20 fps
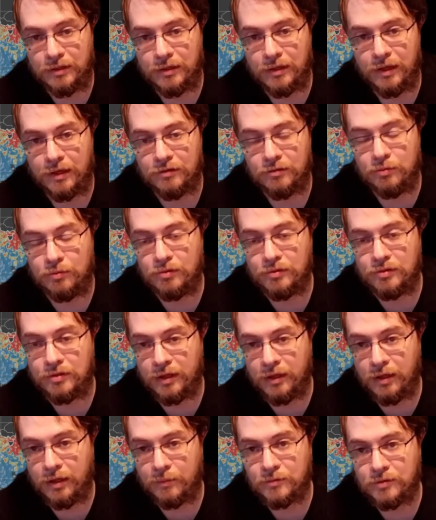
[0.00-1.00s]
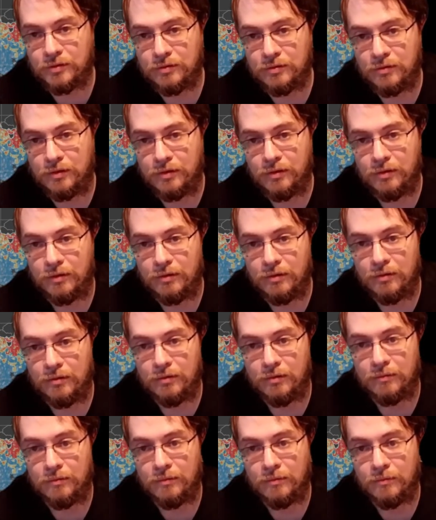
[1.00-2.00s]
has to adapt
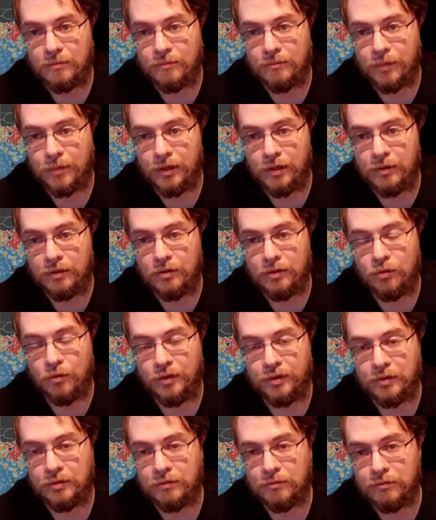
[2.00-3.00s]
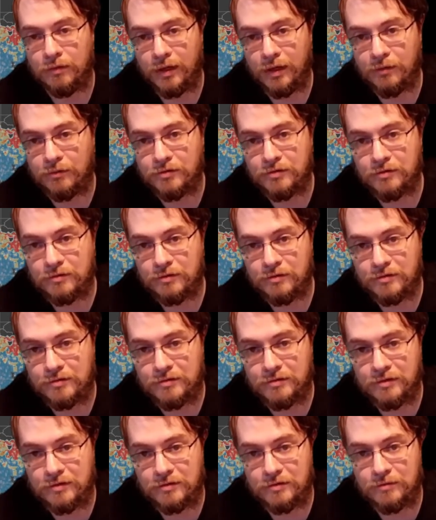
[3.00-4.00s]
by going around certain
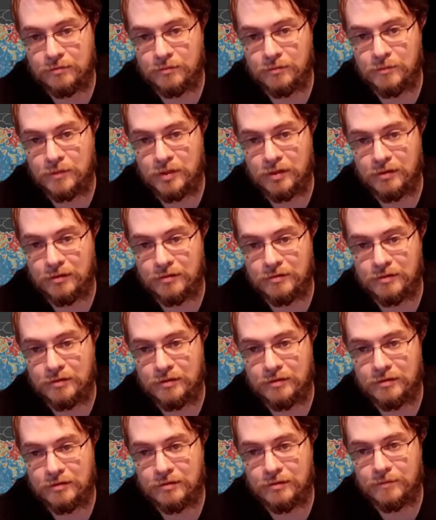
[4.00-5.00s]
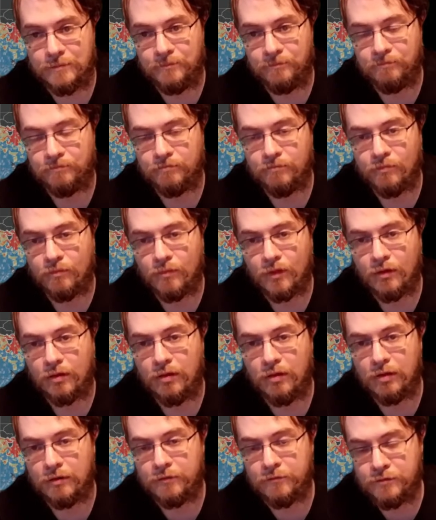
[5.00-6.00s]
systems because it's
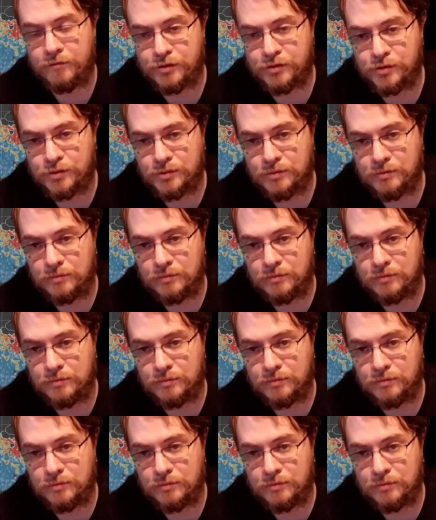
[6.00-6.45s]
artificial.